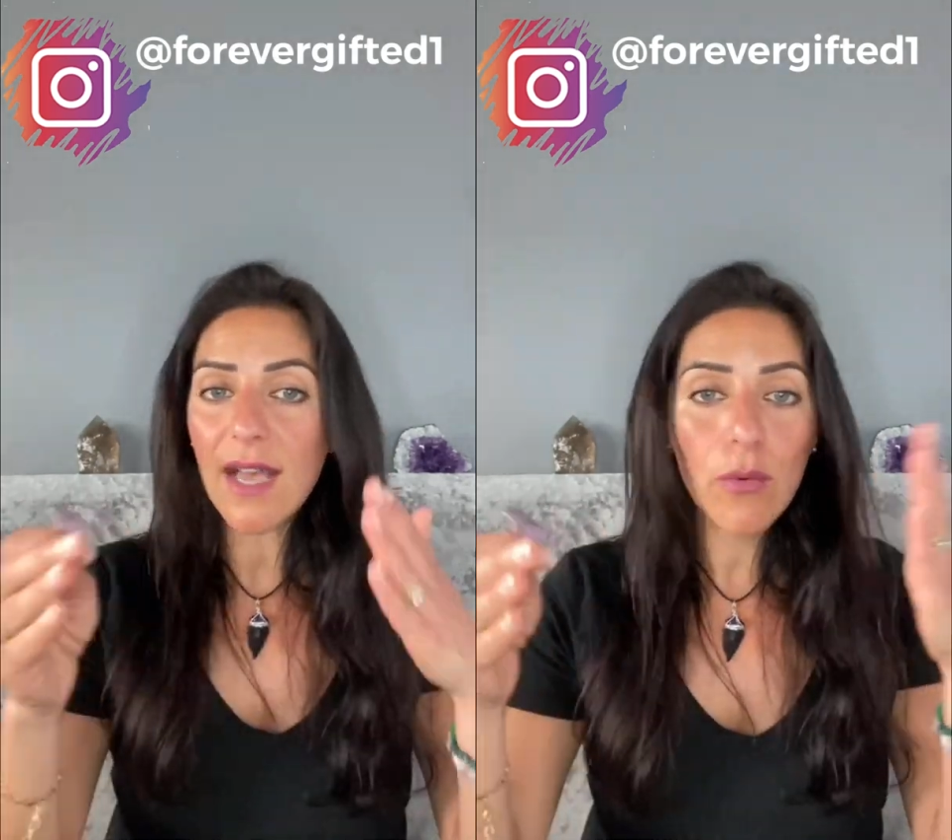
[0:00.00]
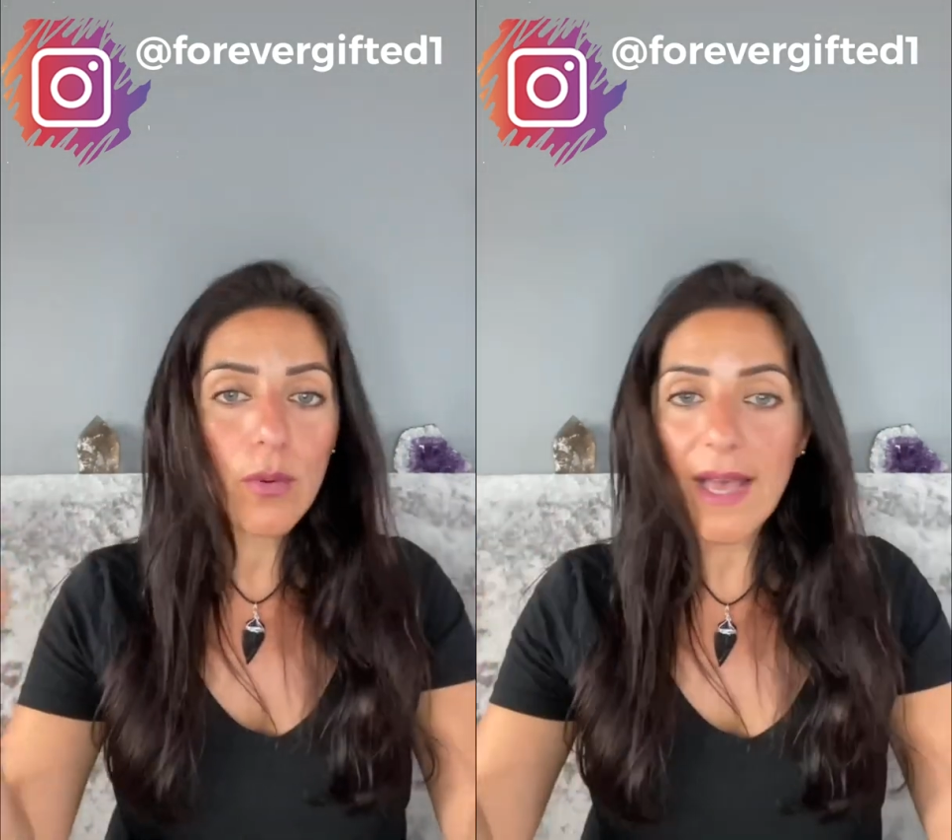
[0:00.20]

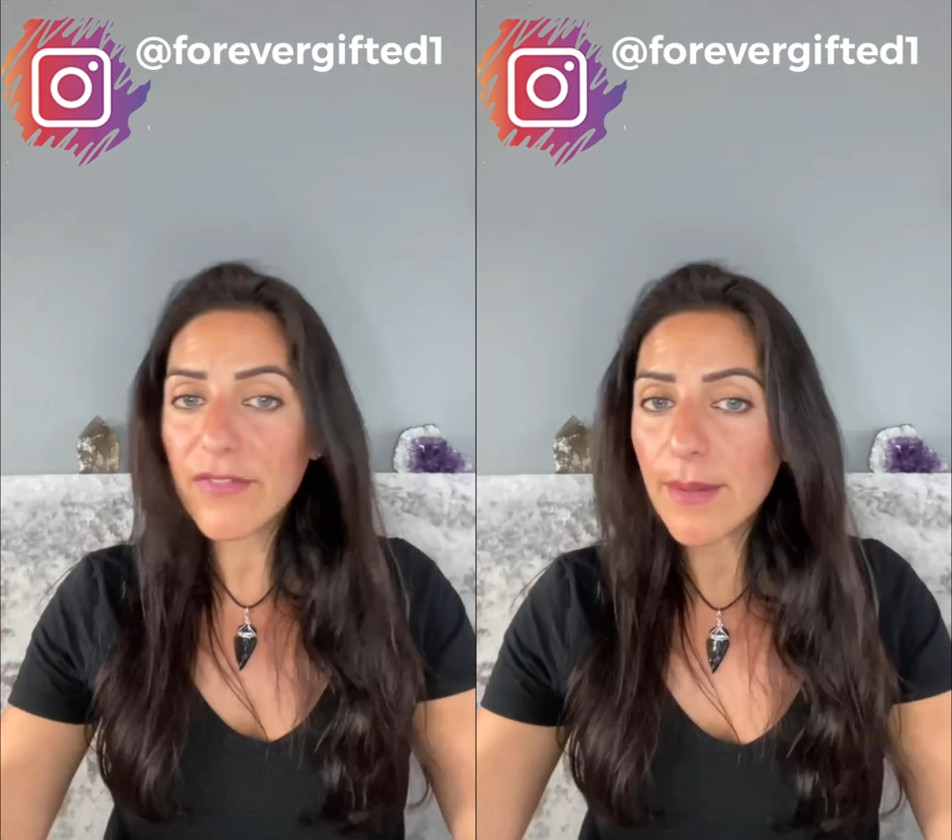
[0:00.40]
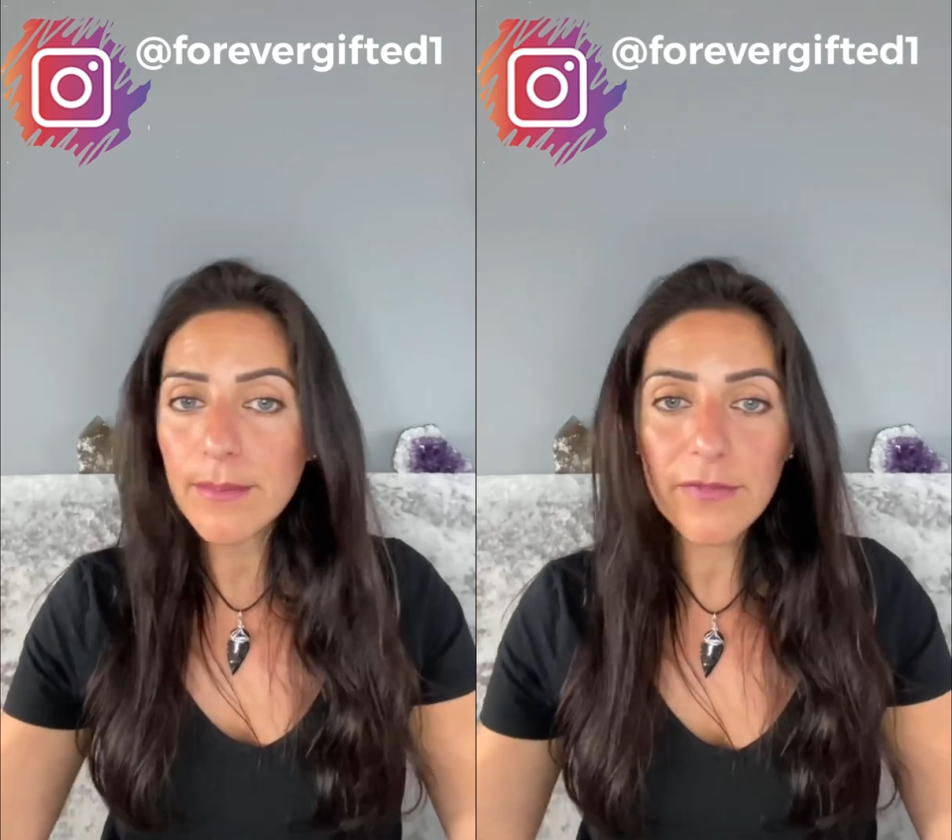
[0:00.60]
all have
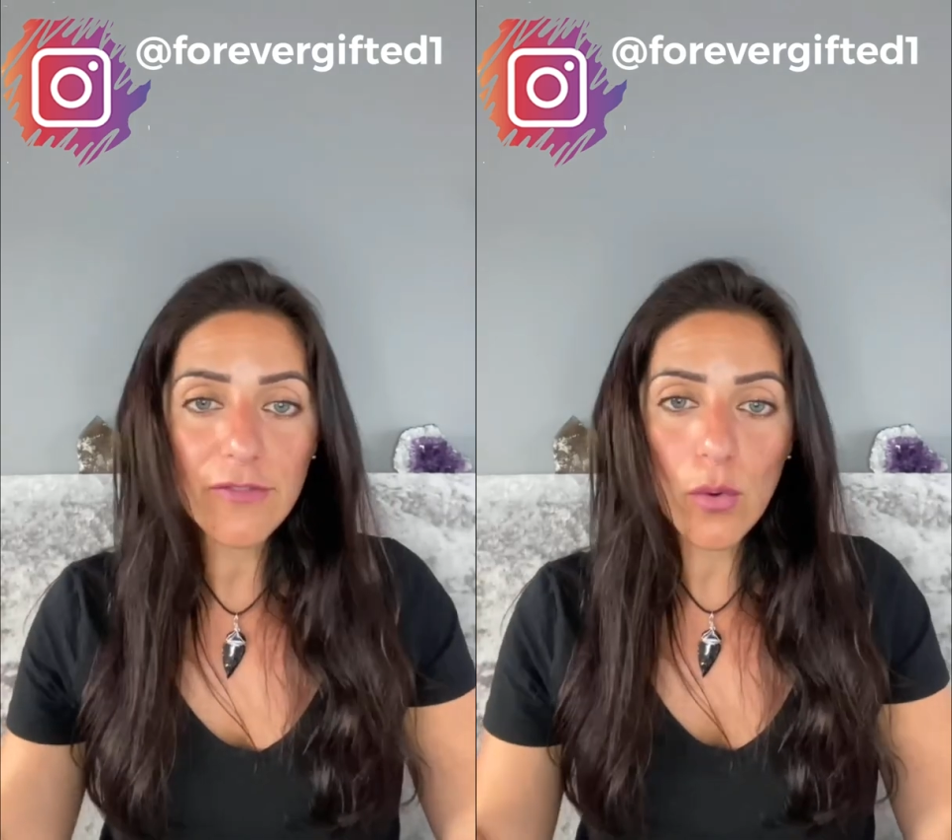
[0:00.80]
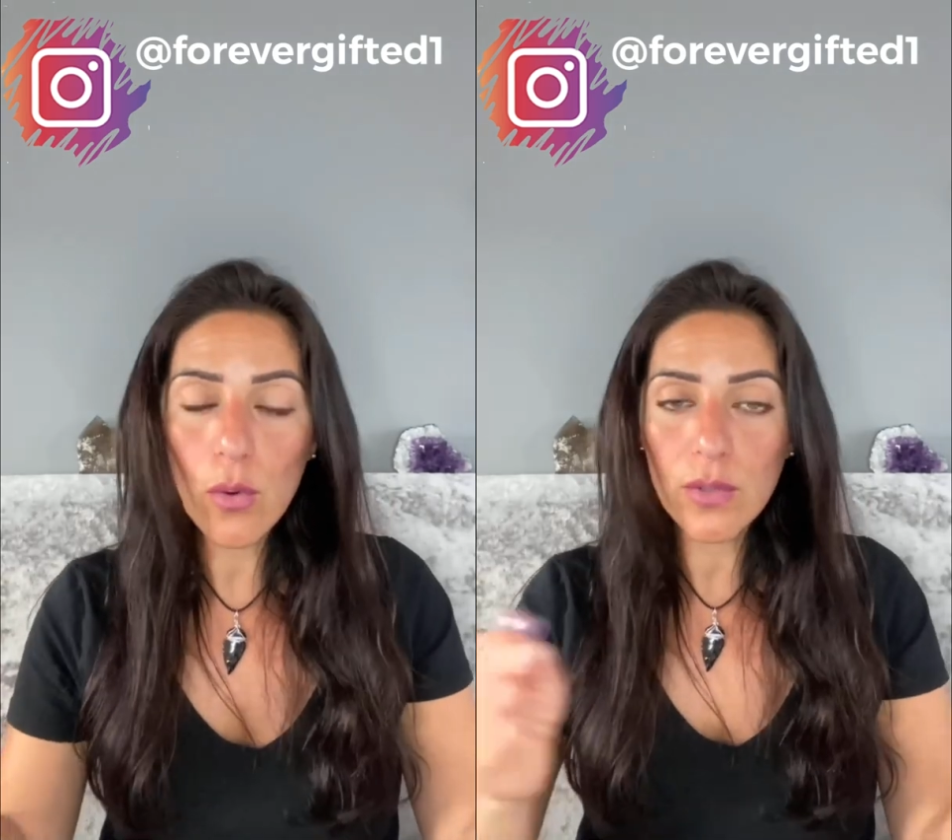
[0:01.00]
them
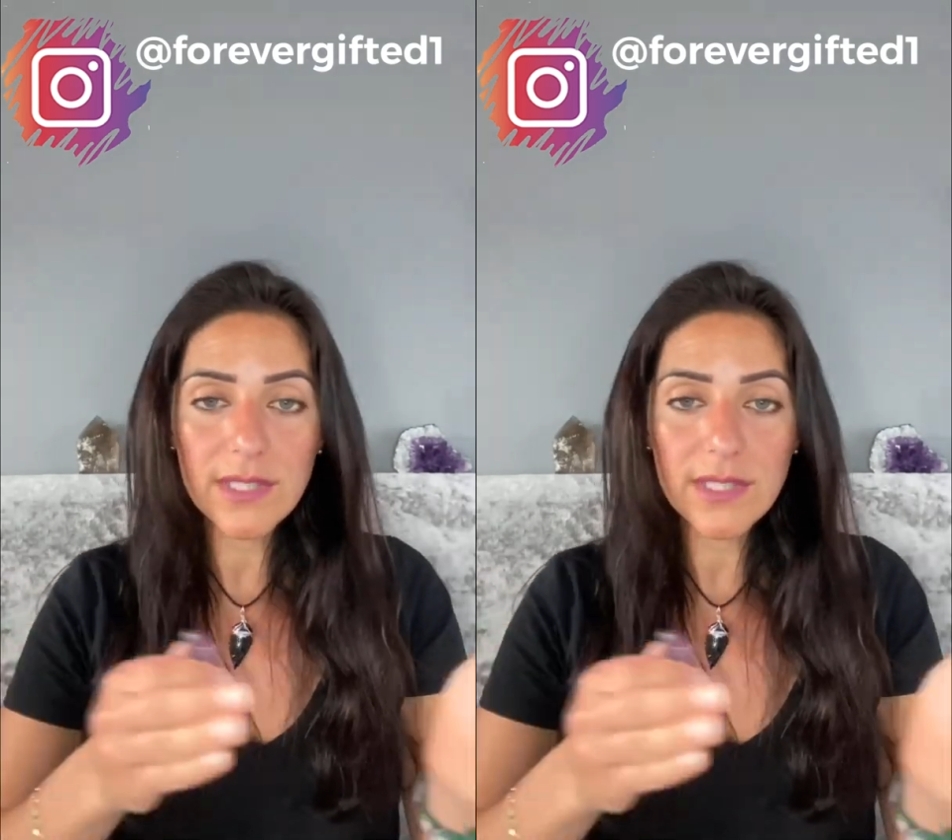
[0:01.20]
for